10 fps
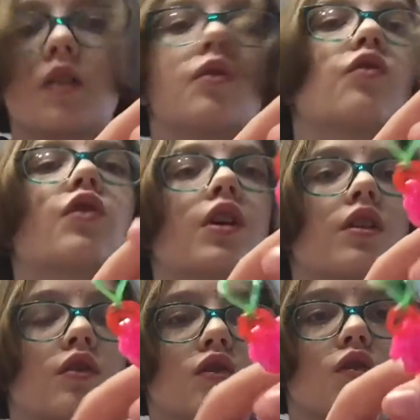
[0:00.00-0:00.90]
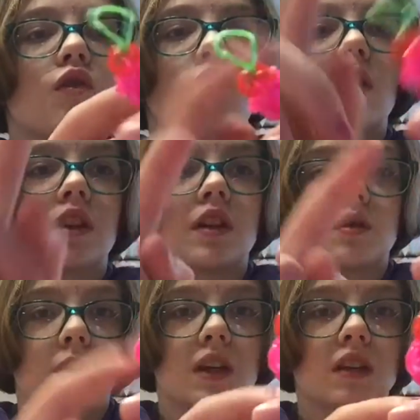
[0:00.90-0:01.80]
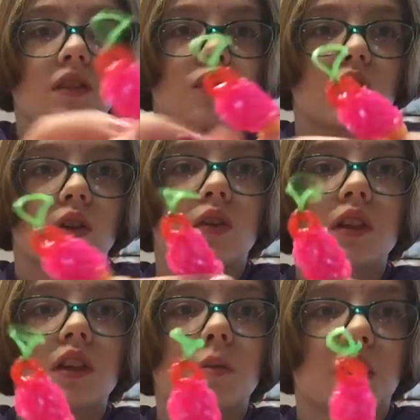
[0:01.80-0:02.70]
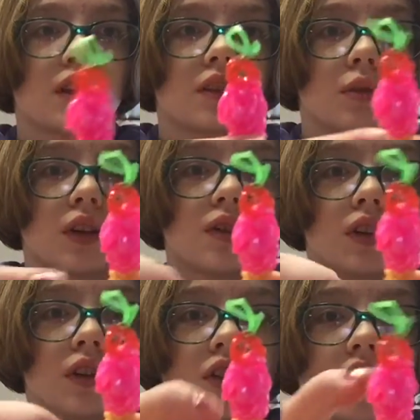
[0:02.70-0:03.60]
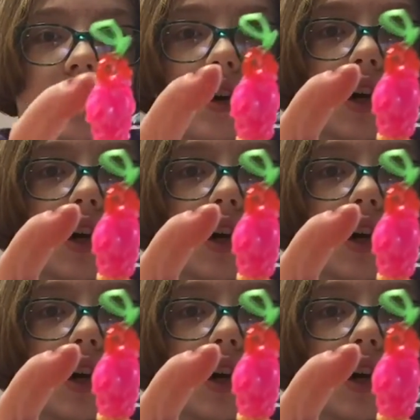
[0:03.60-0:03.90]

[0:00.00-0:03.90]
For this pink, for only the pink is what you need to change.